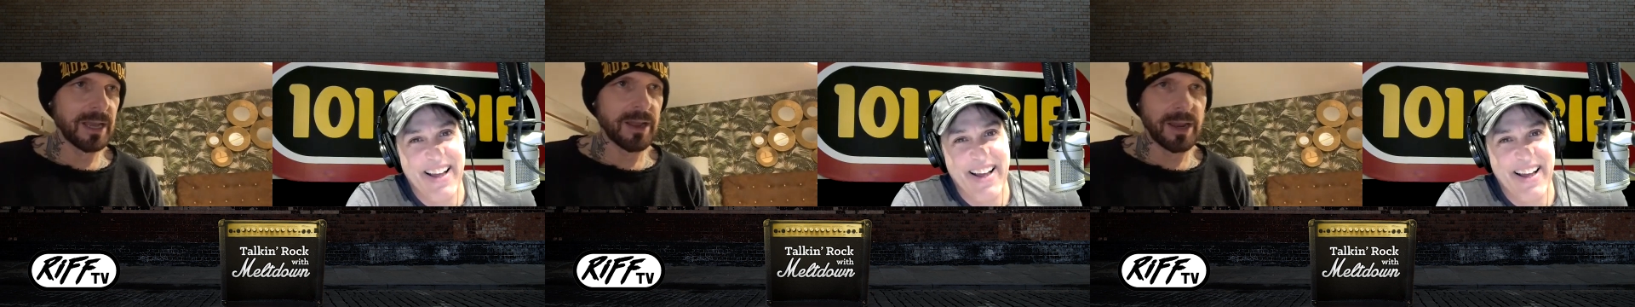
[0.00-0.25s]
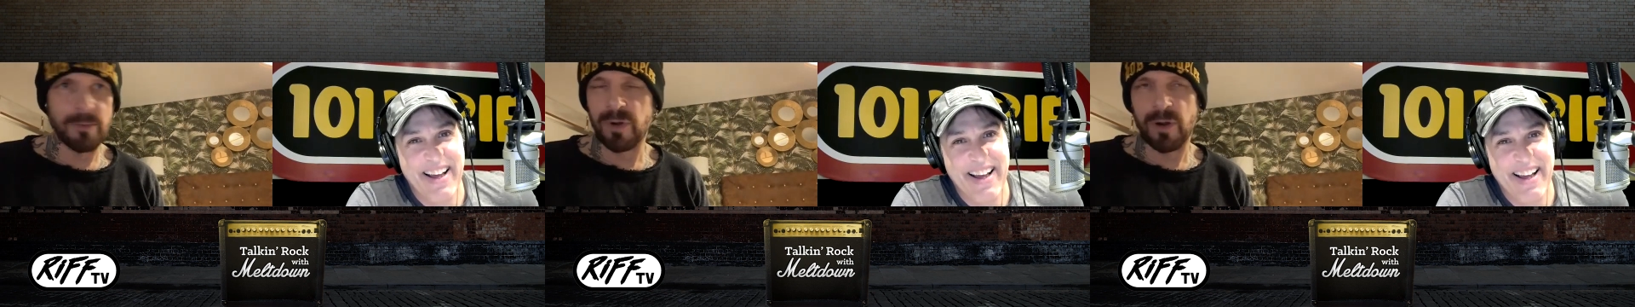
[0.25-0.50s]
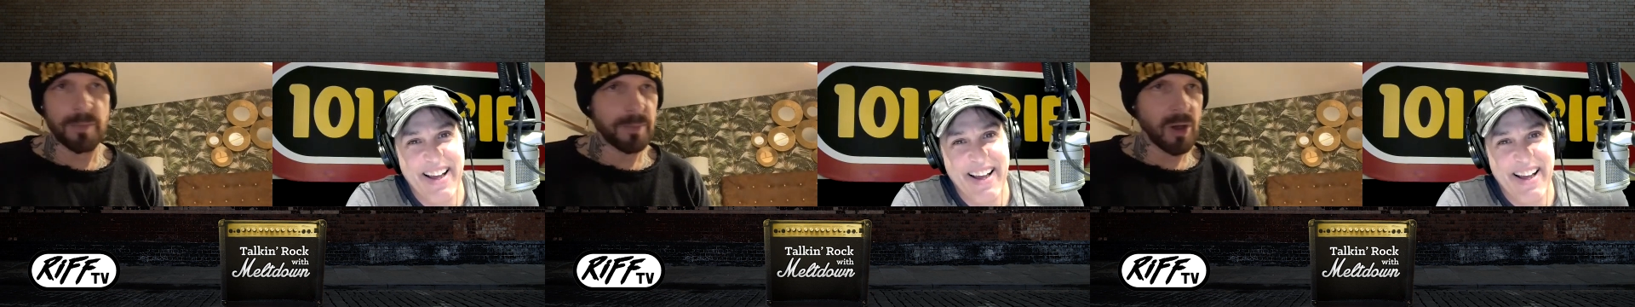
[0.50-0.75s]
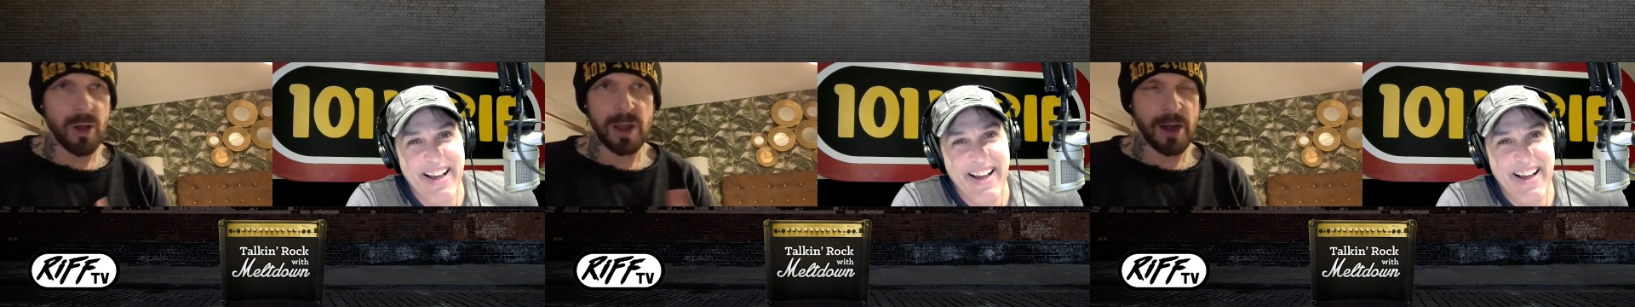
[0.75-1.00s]
Speaker 1: Uh, we're
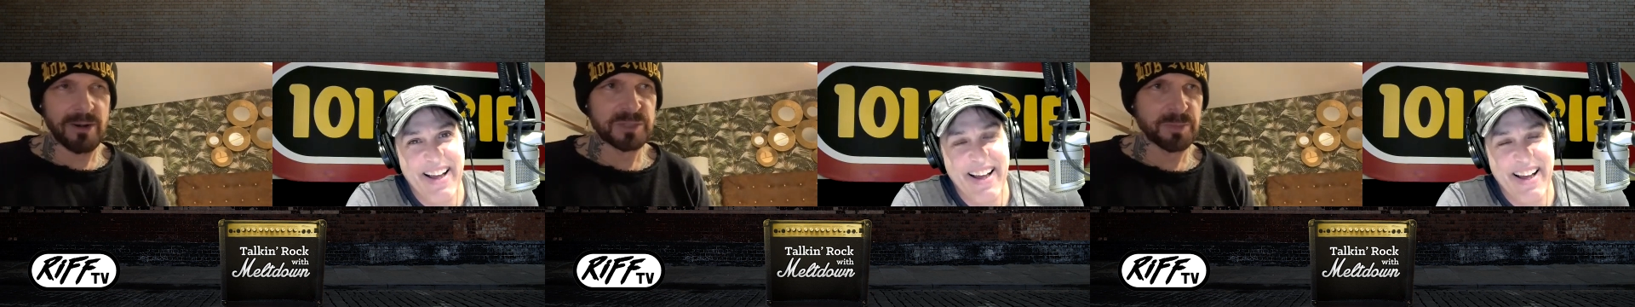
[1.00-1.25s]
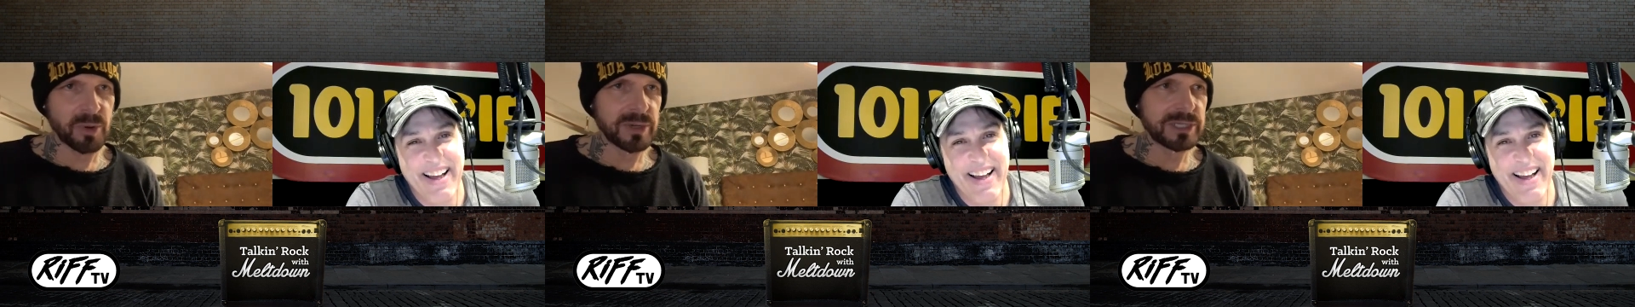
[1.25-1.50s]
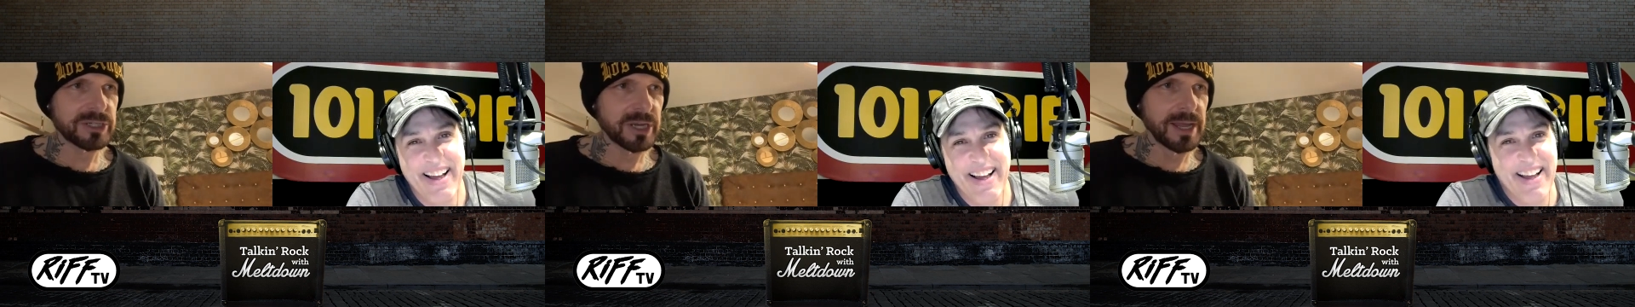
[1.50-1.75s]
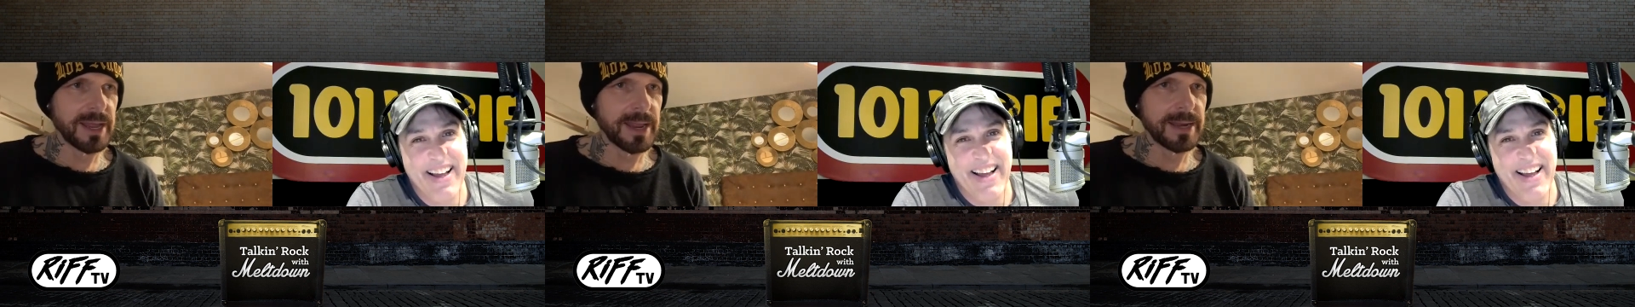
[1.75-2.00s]
all Irish boys,
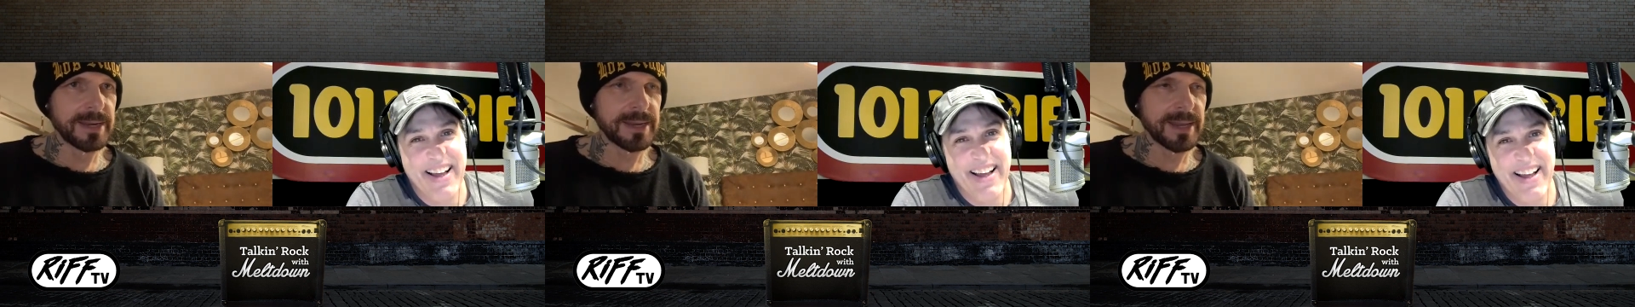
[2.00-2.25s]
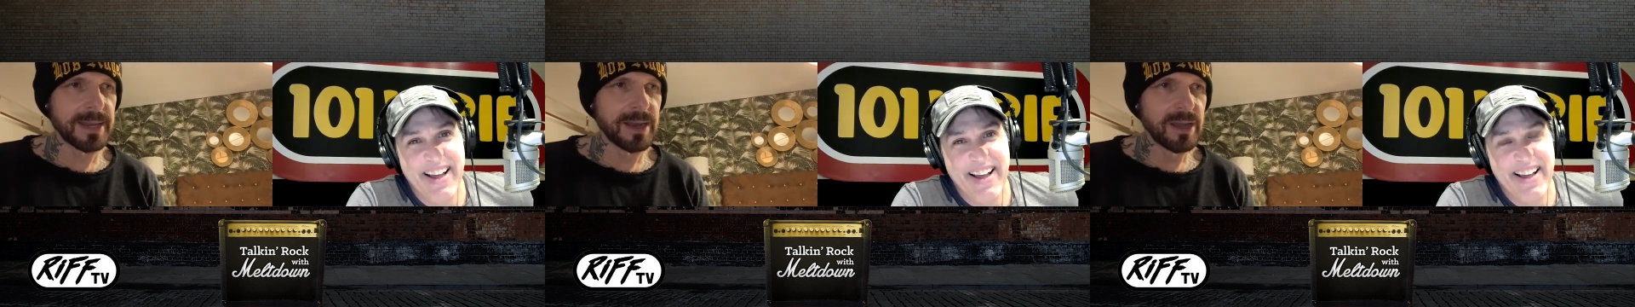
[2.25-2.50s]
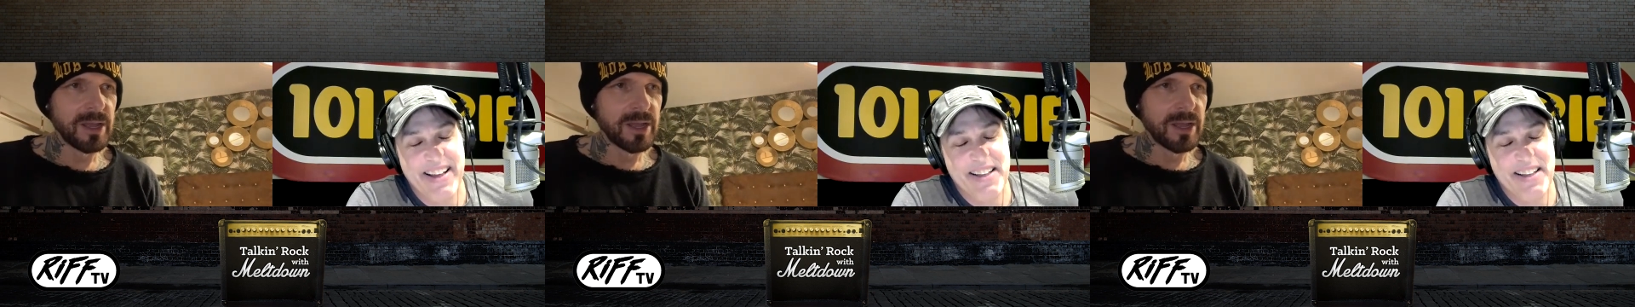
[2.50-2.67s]
and uh,